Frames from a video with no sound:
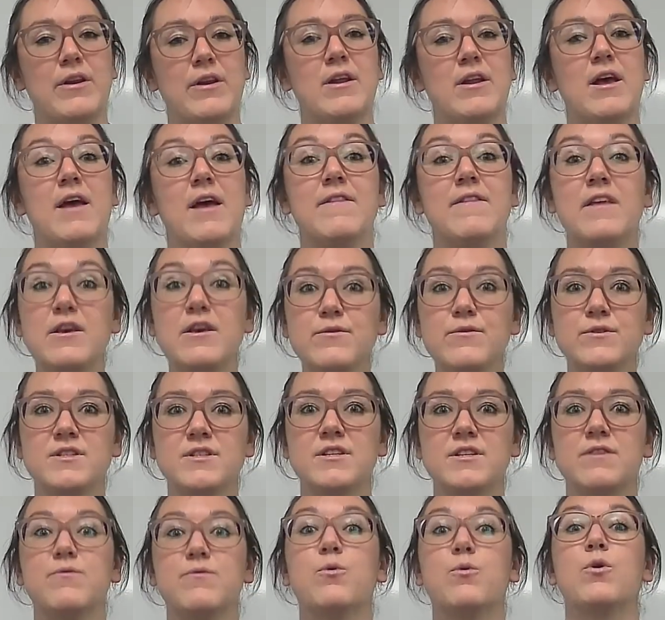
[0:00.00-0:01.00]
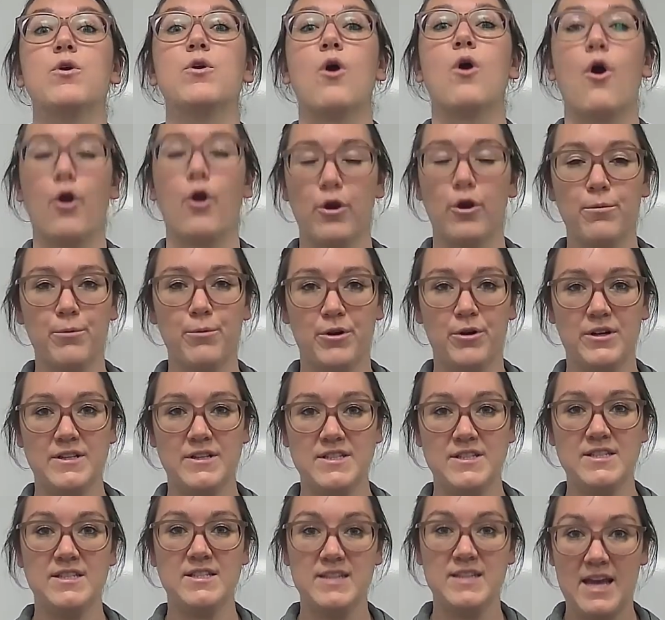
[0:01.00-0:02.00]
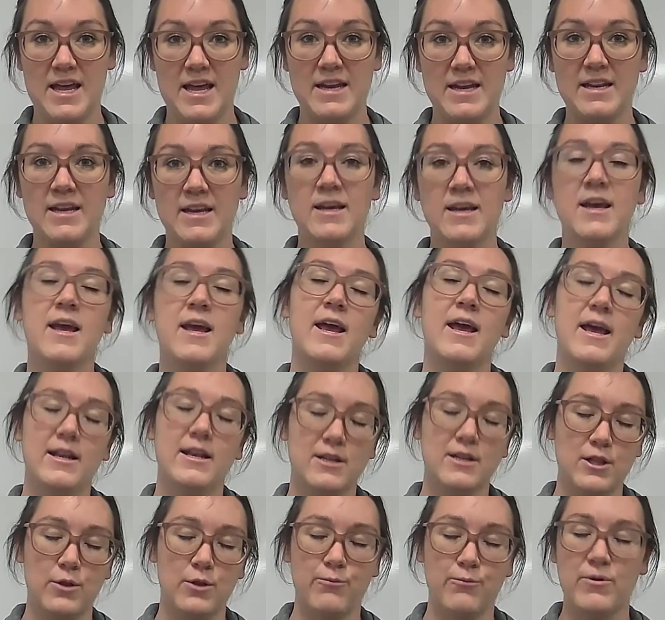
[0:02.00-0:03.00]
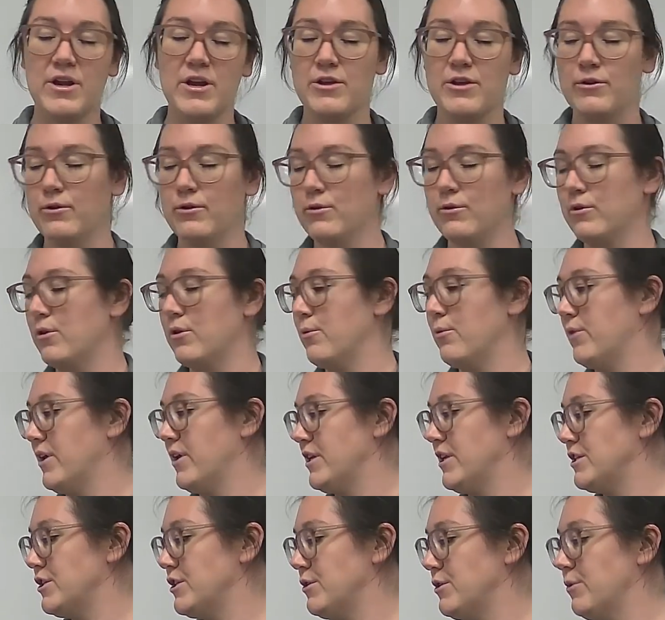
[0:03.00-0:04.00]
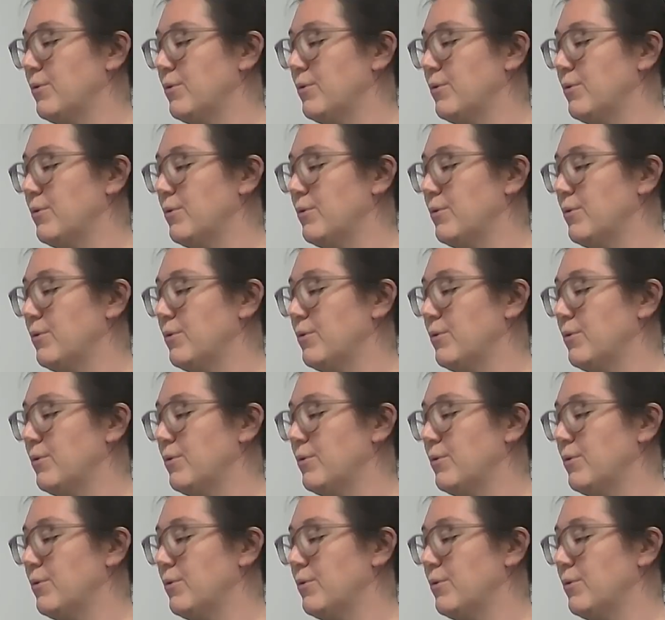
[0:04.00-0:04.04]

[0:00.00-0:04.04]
and they used it for armor instead, and regular clothing too.